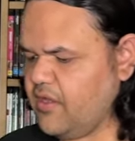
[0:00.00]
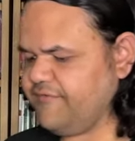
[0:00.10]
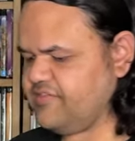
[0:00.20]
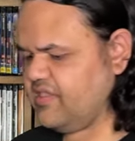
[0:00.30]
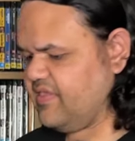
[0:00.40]
Now
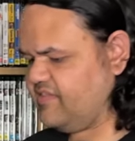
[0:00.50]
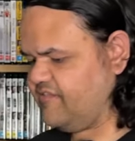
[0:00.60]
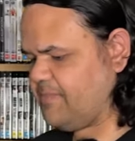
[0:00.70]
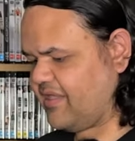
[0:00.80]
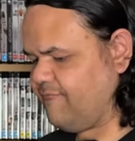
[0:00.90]
obviously this
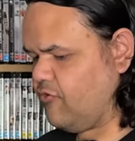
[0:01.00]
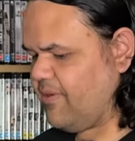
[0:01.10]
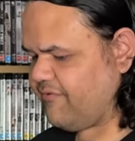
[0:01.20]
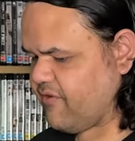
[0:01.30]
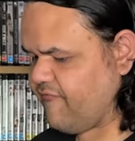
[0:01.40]
is back in four
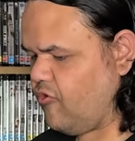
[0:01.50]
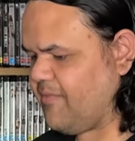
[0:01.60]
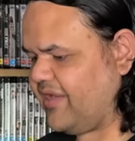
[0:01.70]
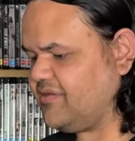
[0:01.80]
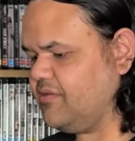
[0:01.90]
by three
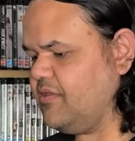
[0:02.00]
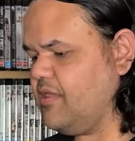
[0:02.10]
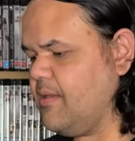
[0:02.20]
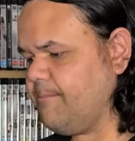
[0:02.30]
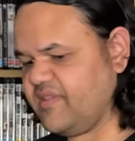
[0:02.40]
format,
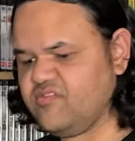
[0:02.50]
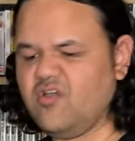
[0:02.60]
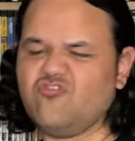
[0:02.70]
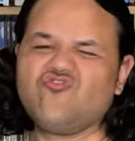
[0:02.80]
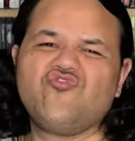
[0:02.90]
but it's
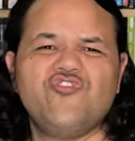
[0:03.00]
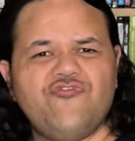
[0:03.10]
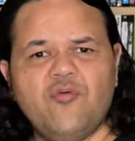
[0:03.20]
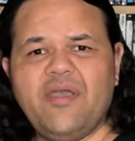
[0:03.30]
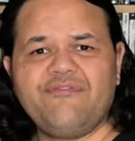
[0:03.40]
not true
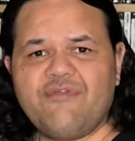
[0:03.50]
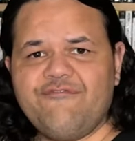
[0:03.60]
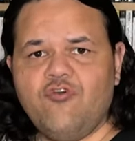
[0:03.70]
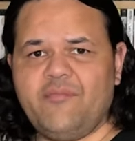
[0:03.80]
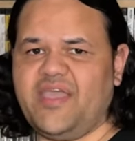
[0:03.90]
four by
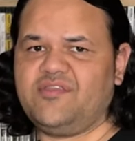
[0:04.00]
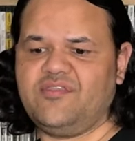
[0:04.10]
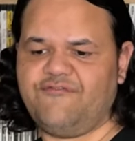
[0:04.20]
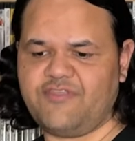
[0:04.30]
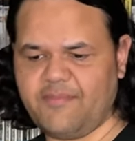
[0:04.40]
three
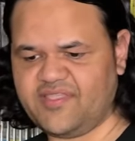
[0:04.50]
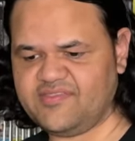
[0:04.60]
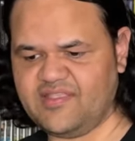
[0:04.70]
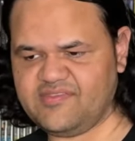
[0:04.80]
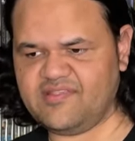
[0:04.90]
format, if that
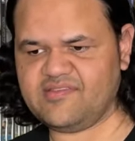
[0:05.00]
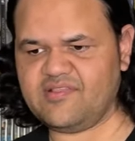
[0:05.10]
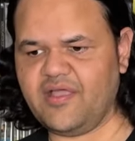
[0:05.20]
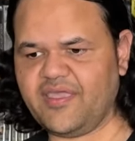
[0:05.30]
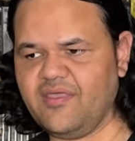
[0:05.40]
makes sense.
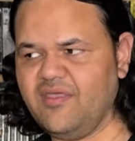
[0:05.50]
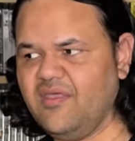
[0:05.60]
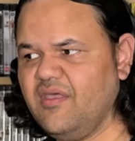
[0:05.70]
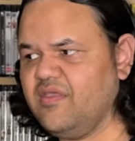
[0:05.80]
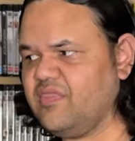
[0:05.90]
It's like
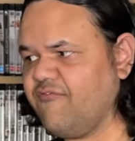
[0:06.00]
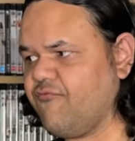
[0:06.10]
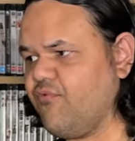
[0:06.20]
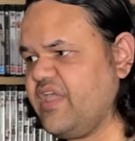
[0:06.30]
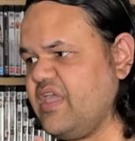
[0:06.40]

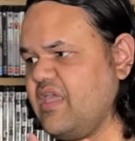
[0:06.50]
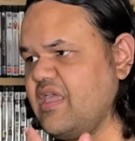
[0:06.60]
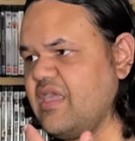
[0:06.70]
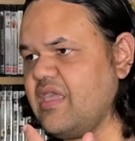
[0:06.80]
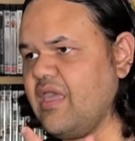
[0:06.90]
they've
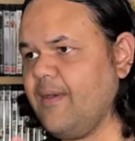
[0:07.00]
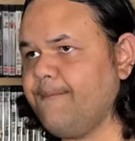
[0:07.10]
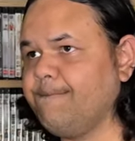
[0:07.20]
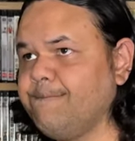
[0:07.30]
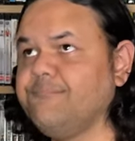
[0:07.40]
re
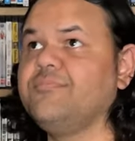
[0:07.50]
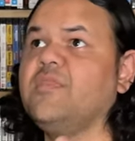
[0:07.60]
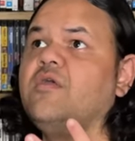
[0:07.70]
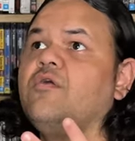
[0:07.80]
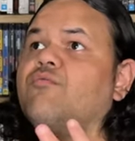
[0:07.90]

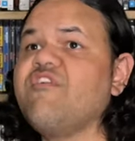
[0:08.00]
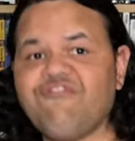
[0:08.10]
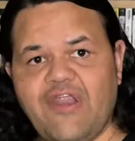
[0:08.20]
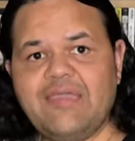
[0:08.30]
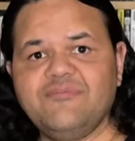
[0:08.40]

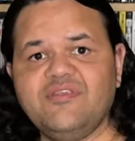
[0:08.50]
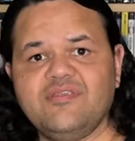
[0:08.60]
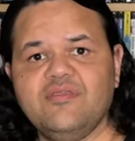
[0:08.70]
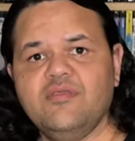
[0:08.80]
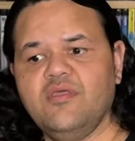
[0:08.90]
reframed
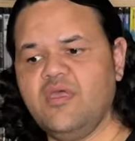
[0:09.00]
it